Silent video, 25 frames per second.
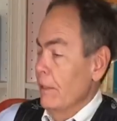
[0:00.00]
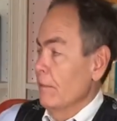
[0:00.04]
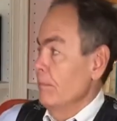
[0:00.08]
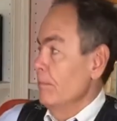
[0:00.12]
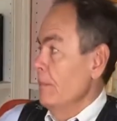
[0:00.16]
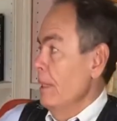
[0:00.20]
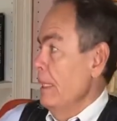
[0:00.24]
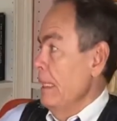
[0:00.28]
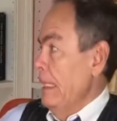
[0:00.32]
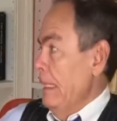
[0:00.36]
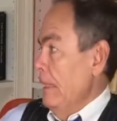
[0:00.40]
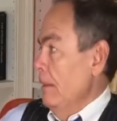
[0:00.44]
of
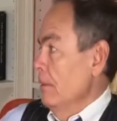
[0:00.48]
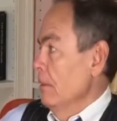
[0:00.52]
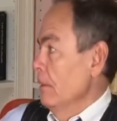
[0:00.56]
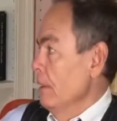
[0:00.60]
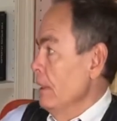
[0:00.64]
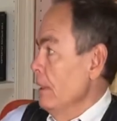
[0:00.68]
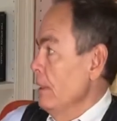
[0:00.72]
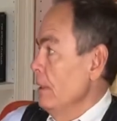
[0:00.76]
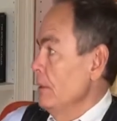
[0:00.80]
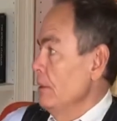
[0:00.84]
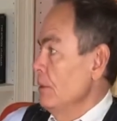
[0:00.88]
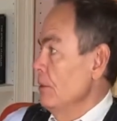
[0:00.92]
money.
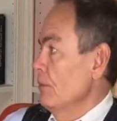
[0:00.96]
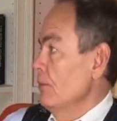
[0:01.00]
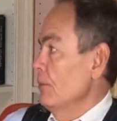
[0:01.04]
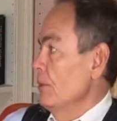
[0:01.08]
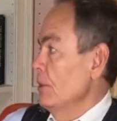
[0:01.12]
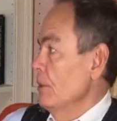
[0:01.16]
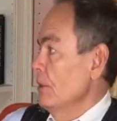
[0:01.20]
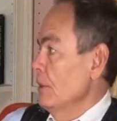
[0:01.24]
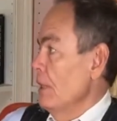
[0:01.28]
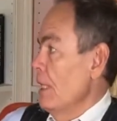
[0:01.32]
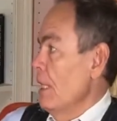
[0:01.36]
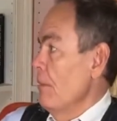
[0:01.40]
It is the
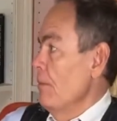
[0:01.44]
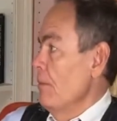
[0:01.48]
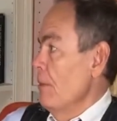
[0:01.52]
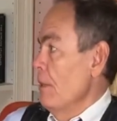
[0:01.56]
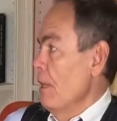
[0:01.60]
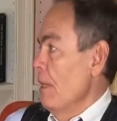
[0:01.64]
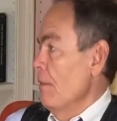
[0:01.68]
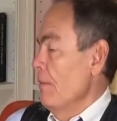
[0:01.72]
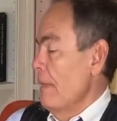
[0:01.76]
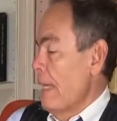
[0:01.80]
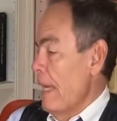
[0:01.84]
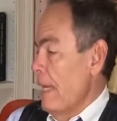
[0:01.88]
first time you
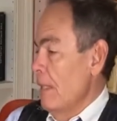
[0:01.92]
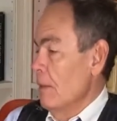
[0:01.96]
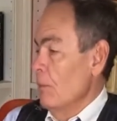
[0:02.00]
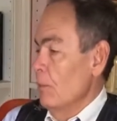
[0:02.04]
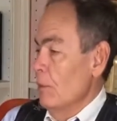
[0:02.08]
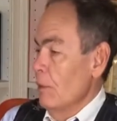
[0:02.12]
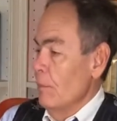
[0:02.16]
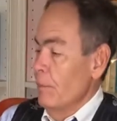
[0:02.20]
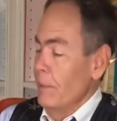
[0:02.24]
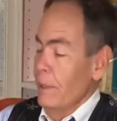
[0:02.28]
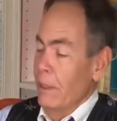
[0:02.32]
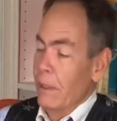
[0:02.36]
have
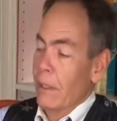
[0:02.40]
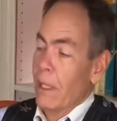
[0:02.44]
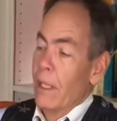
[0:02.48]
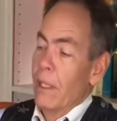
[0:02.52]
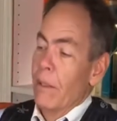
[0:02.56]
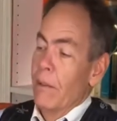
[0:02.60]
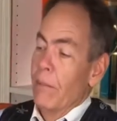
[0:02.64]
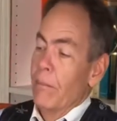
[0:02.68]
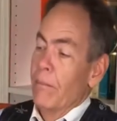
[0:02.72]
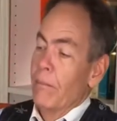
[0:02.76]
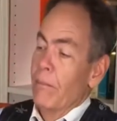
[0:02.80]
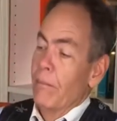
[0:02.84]
algorithmic,
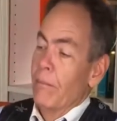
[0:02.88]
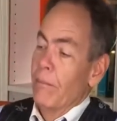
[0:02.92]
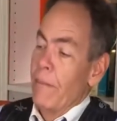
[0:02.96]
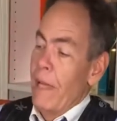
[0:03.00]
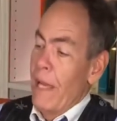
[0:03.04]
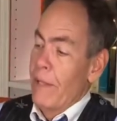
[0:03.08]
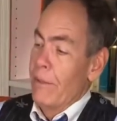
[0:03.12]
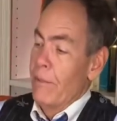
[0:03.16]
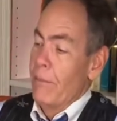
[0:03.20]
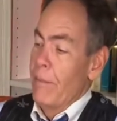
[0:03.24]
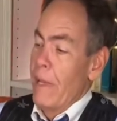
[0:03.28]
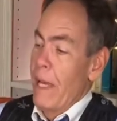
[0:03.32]

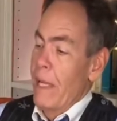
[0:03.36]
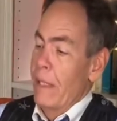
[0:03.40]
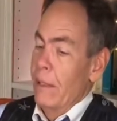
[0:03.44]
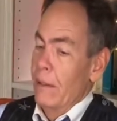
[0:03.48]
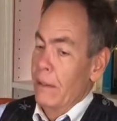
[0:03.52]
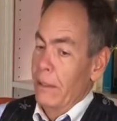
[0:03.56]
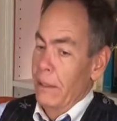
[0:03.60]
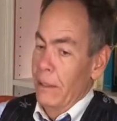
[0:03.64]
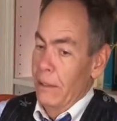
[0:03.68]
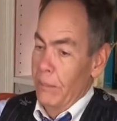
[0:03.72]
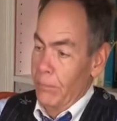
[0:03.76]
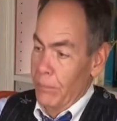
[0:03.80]

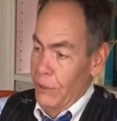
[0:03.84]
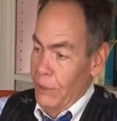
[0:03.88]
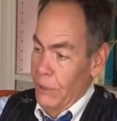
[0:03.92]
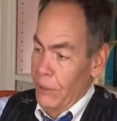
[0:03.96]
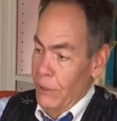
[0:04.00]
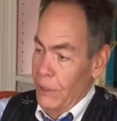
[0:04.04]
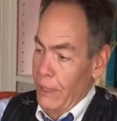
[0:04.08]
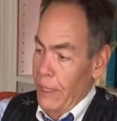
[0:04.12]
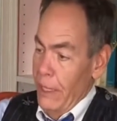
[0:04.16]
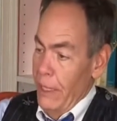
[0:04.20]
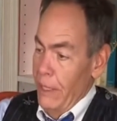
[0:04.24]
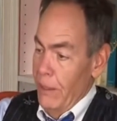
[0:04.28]
mathematically
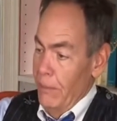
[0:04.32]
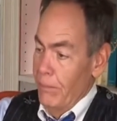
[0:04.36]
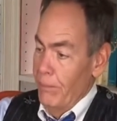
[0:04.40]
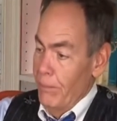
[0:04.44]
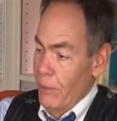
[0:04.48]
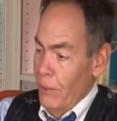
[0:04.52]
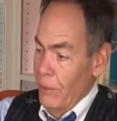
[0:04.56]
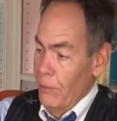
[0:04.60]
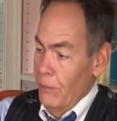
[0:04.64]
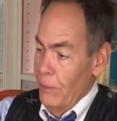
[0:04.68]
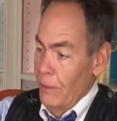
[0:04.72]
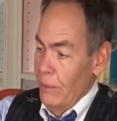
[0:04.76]
pristine and
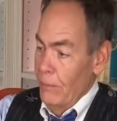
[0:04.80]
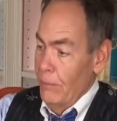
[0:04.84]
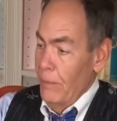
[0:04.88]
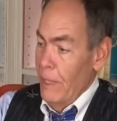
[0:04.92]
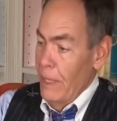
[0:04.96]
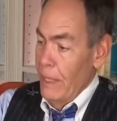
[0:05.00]
perfect